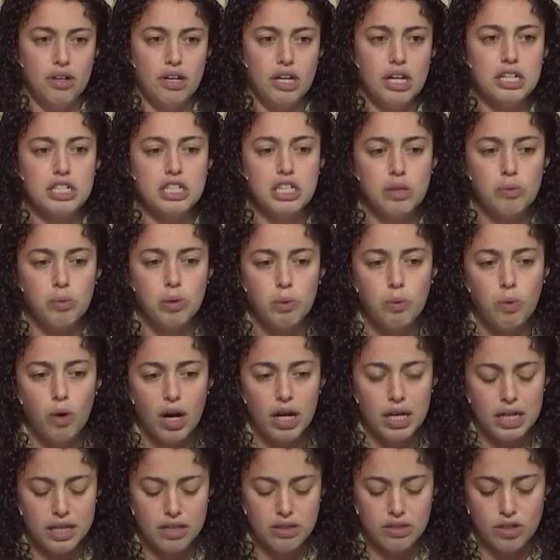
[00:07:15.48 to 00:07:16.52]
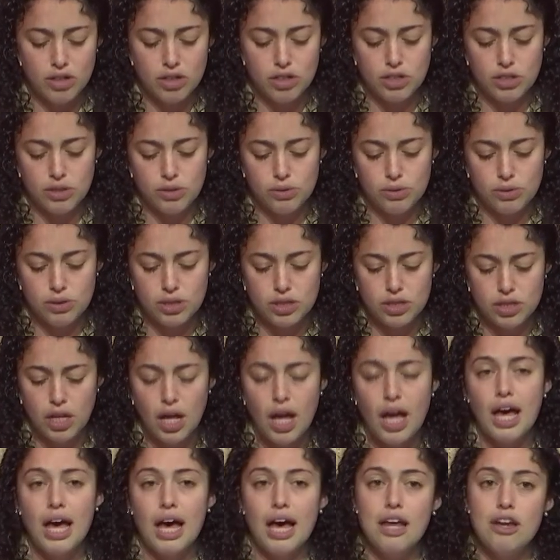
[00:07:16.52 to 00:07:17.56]
until we walk in their shoes
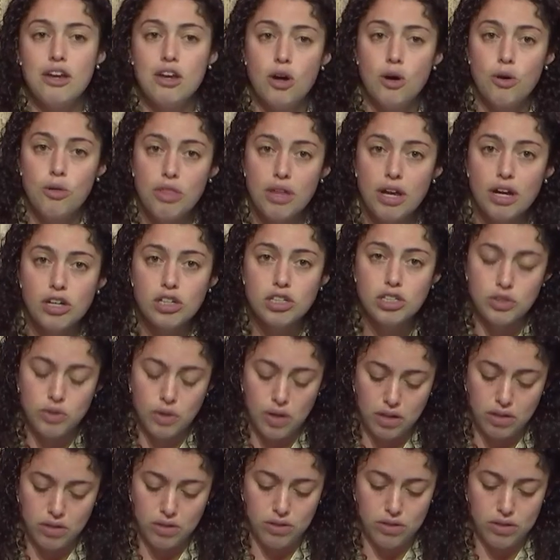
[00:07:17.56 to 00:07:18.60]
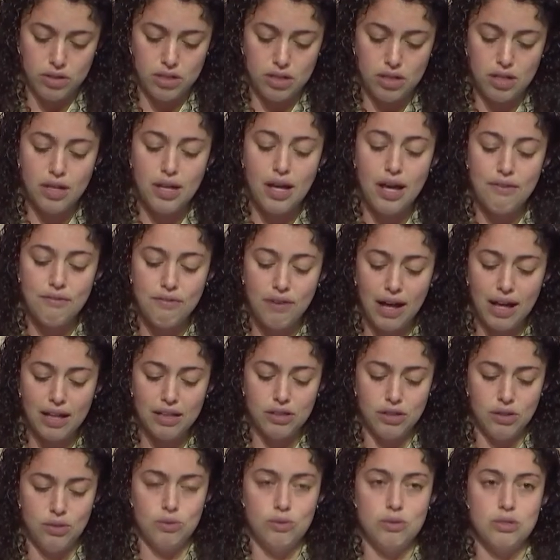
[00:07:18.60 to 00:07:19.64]
and know their struggles and
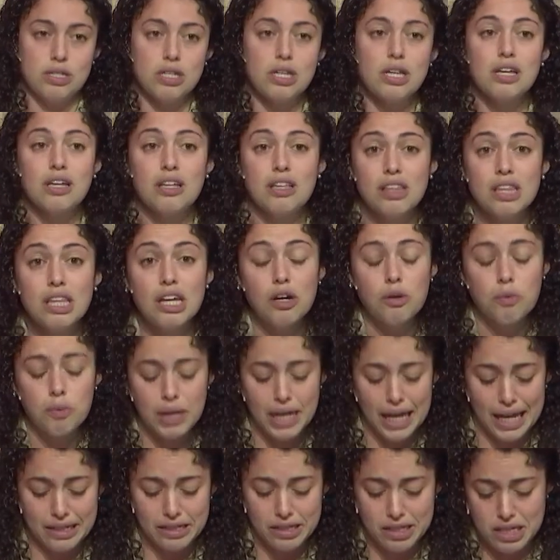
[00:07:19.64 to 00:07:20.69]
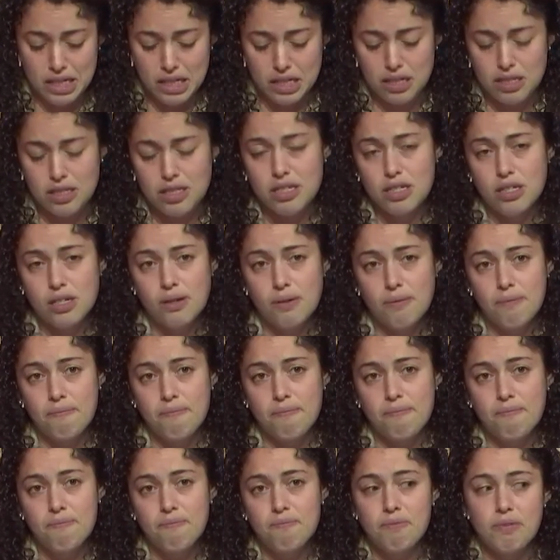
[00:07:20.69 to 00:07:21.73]
values, their realities.
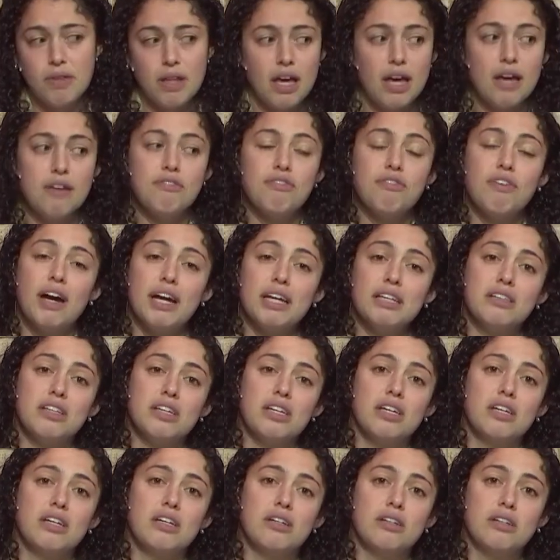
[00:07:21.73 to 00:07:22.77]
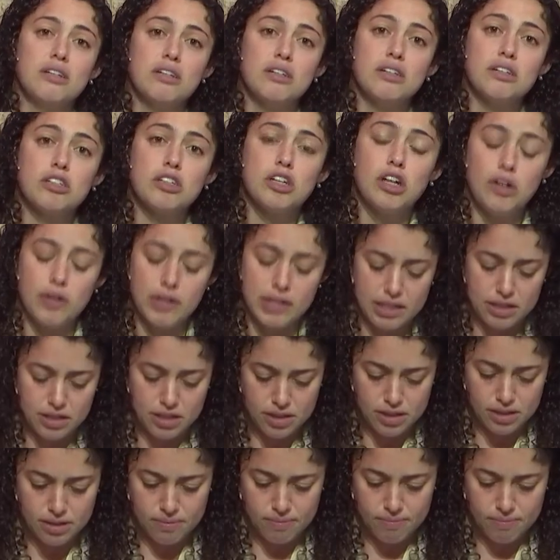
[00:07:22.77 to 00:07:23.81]
And finally, courage.